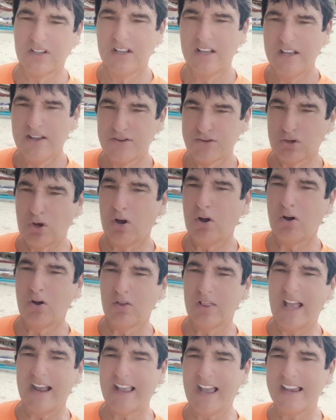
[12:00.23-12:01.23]
So
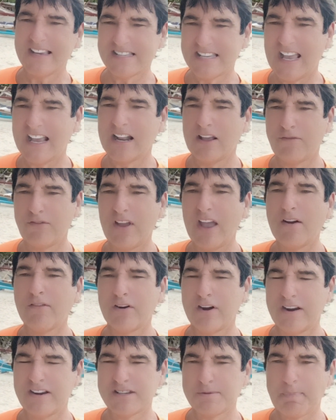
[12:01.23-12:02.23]
like I said, if you ever
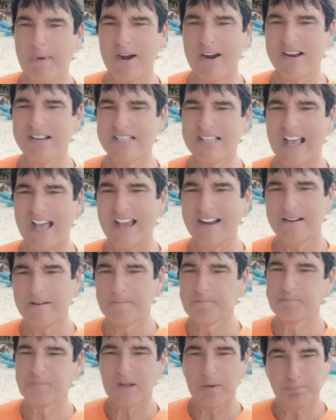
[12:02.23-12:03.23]
experience that,
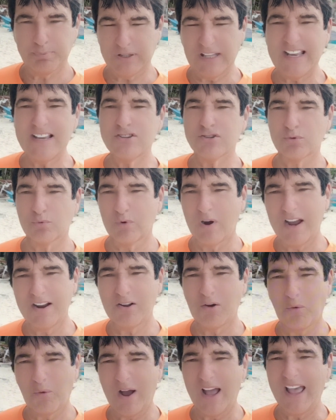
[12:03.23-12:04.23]
please run
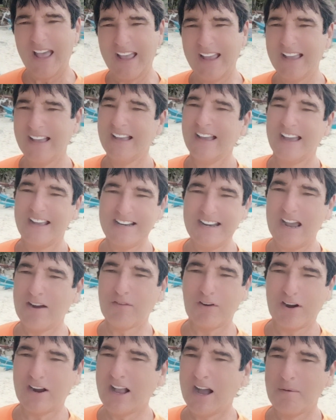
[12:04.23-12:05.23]
away and
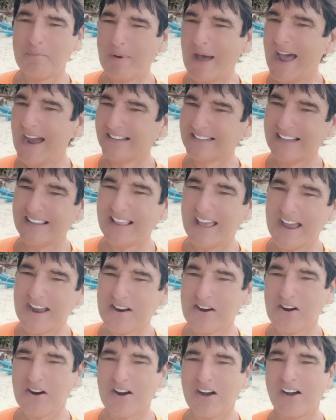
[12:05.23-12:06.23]
never come back to that
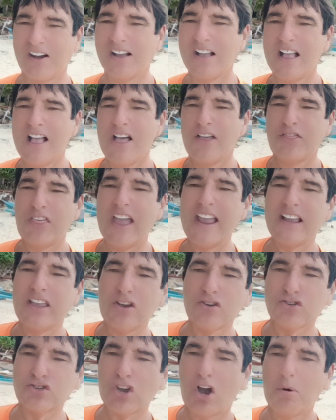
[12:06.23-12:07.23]
girl. Thank
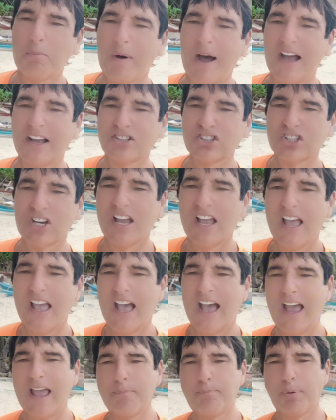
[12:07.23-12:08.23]
you so much.
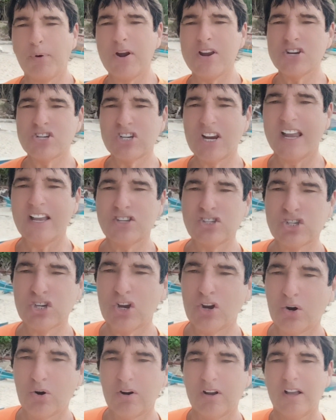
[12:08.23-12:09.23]
I appreciate
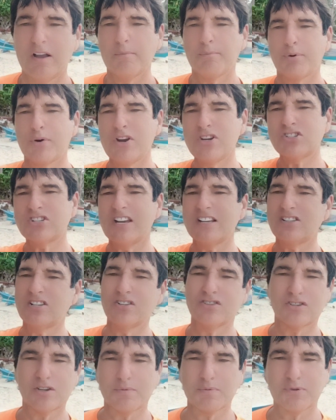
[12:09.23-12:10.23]
you. Appreciate you
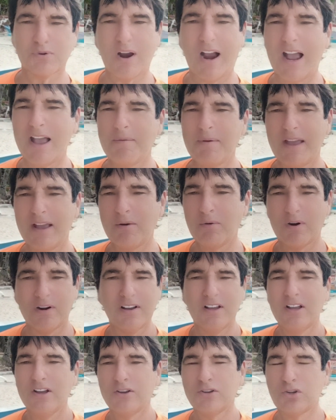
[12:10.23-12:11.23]
subscribing. We're
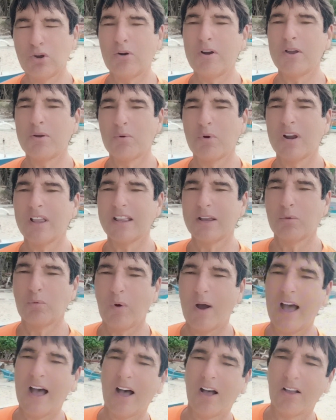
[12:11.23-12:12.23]
doing really
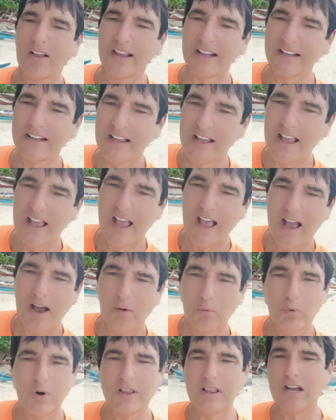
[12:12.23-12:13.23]
well. And
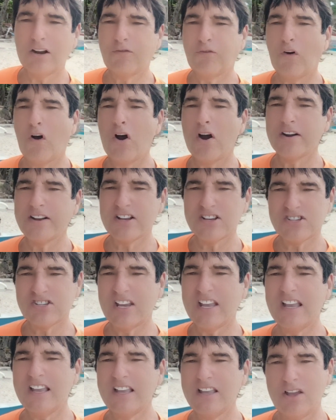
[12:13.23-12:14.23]
we look forward to
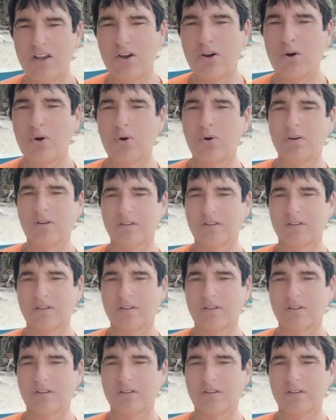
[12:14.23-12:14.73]
seeing you.